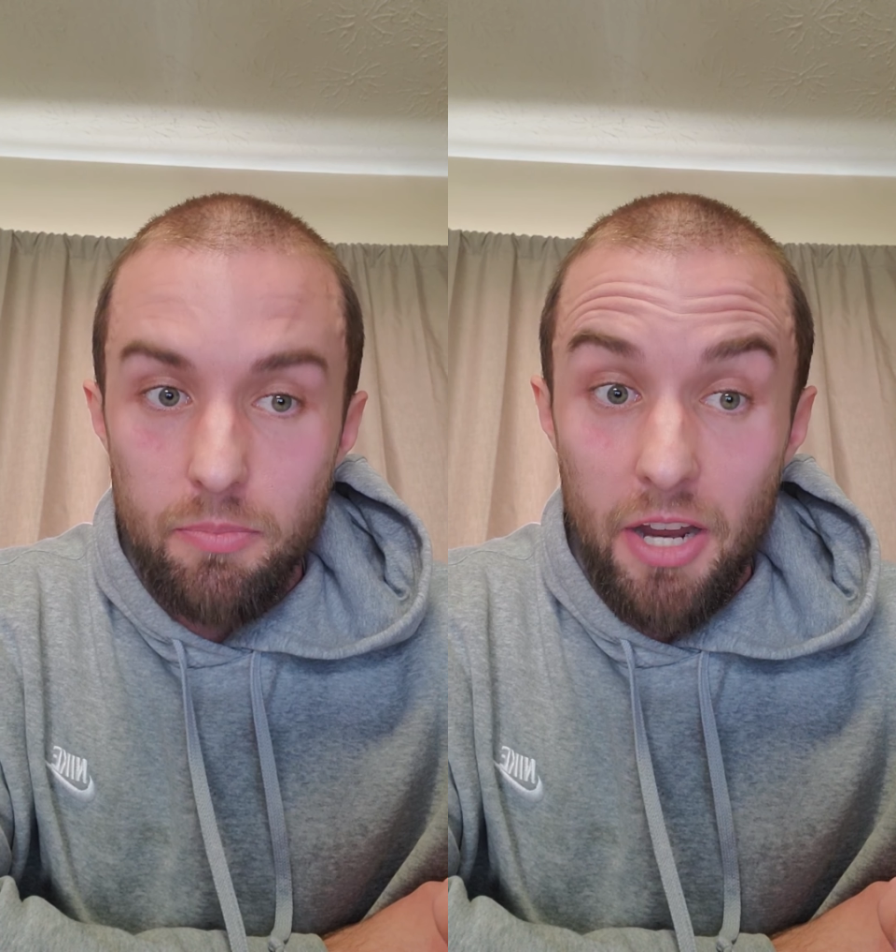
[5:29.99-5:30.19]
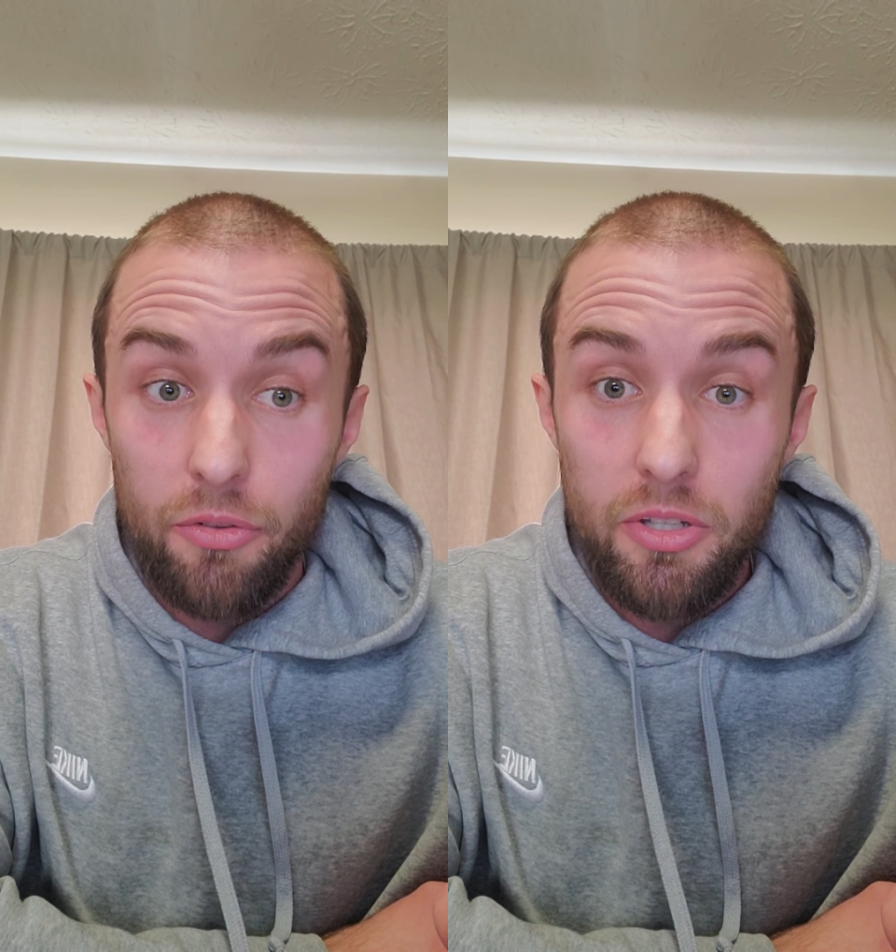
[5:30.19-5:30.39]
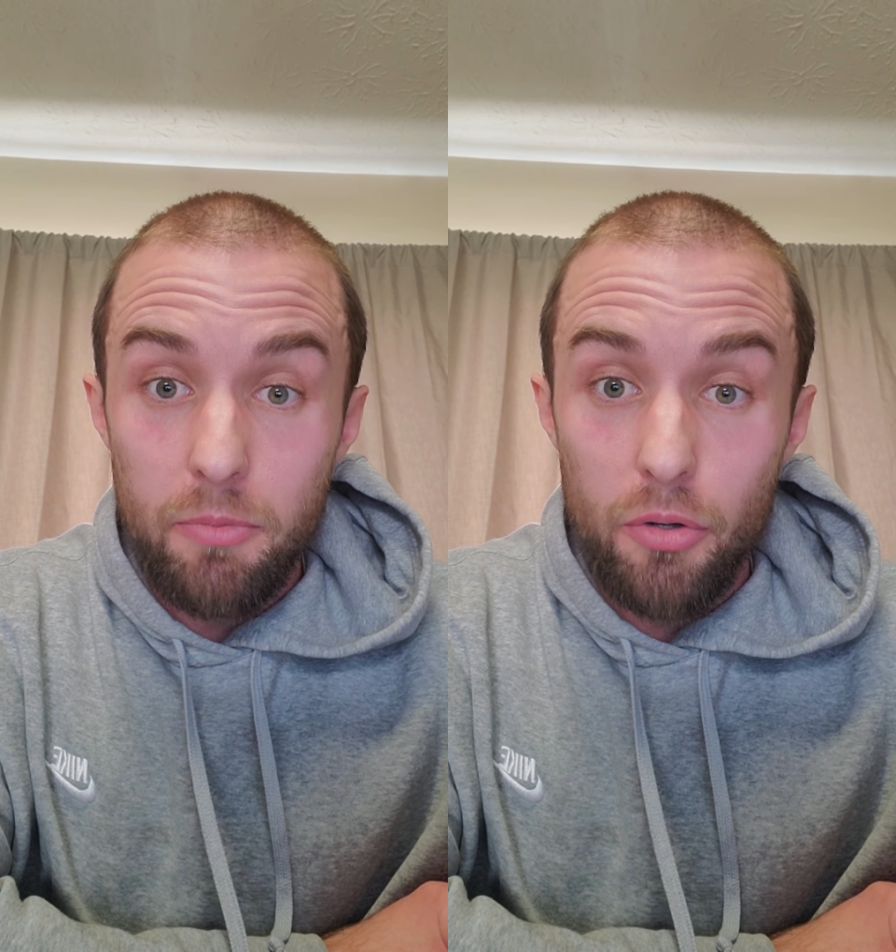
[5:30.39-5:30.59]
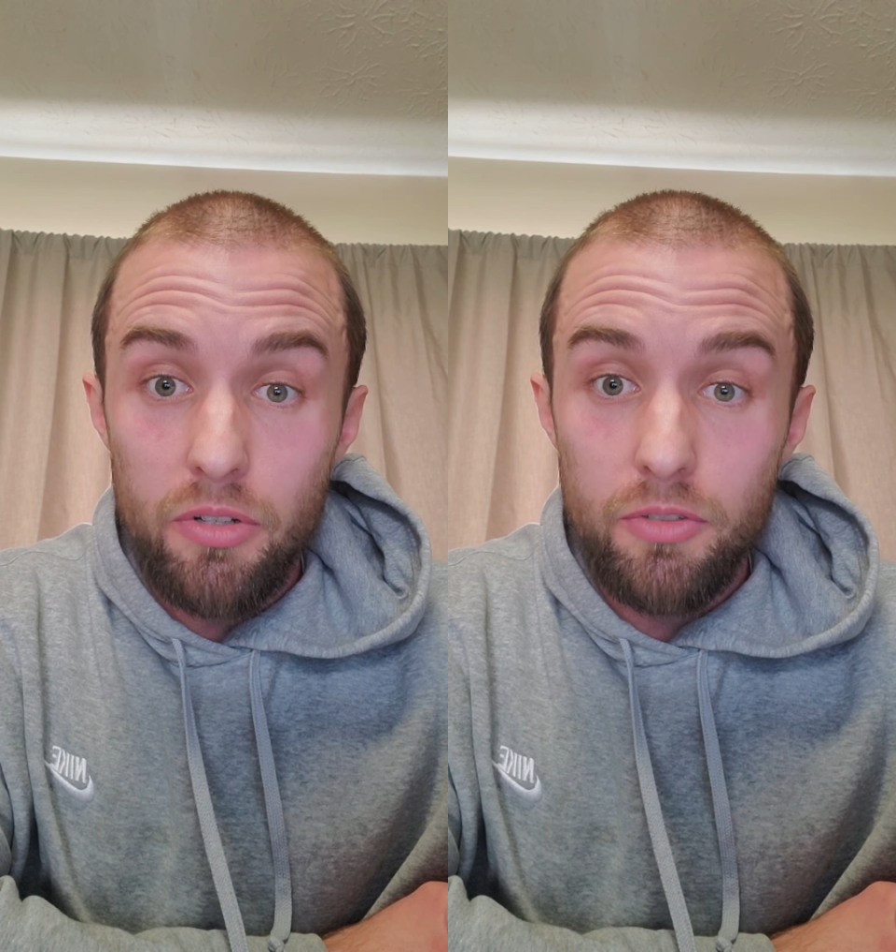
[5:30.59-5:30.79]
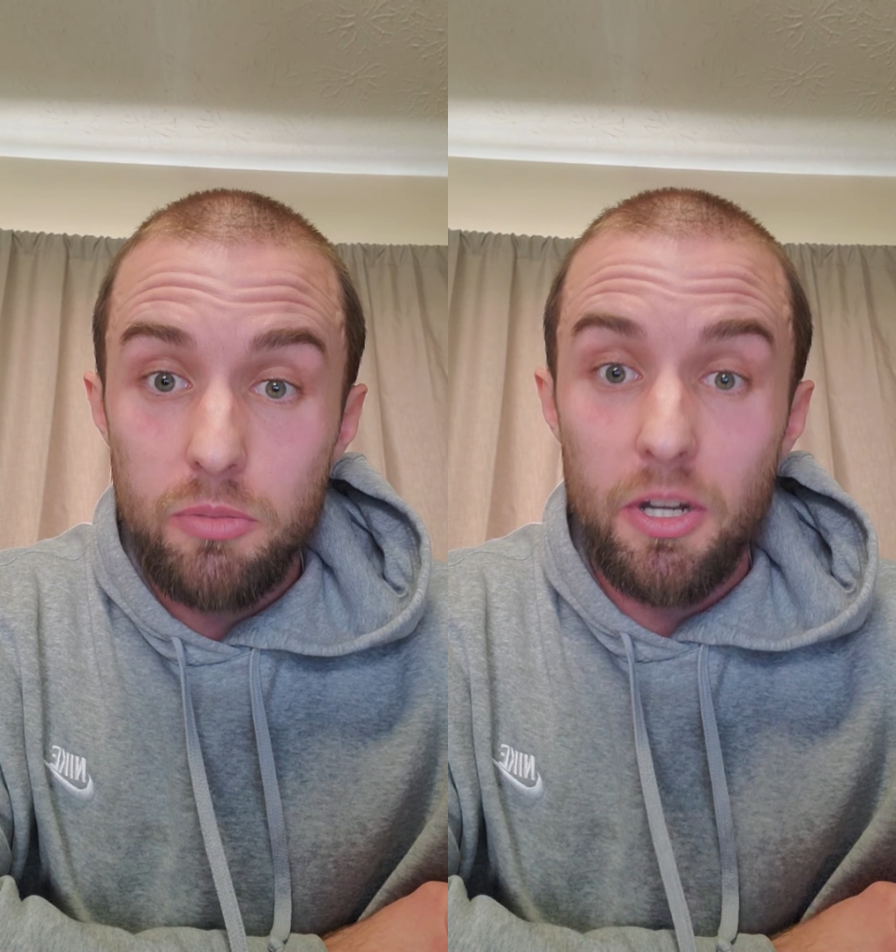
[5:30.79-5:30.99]
My only
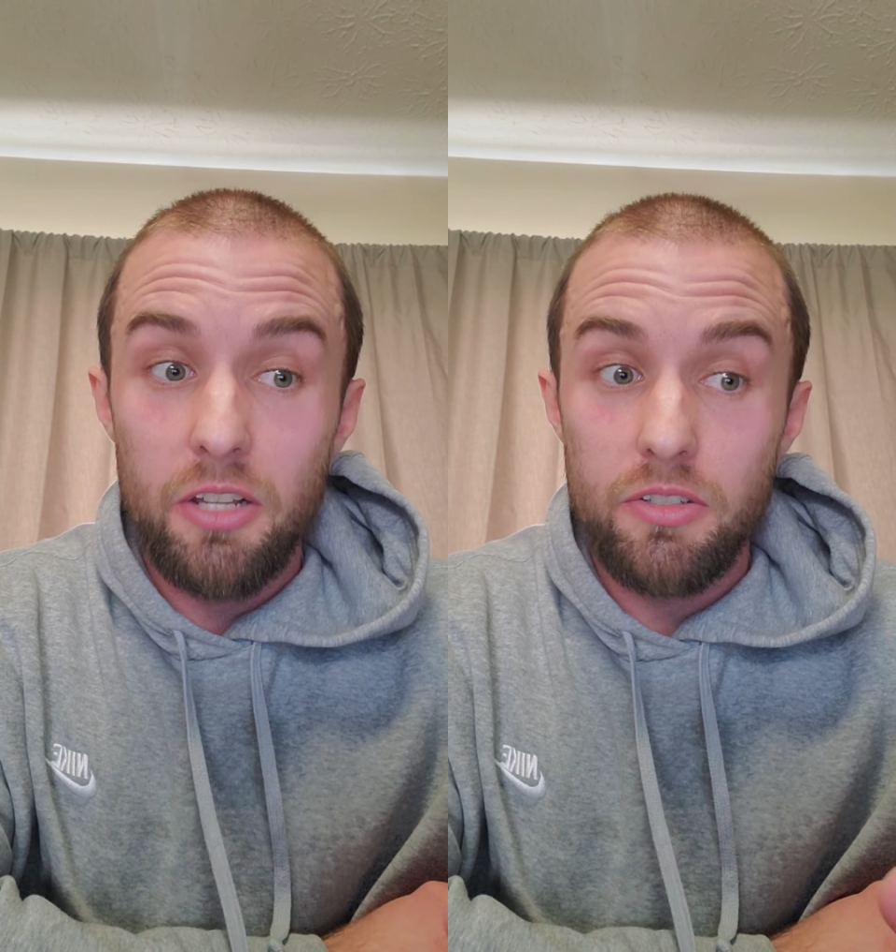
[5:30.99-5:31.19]
motive in spreading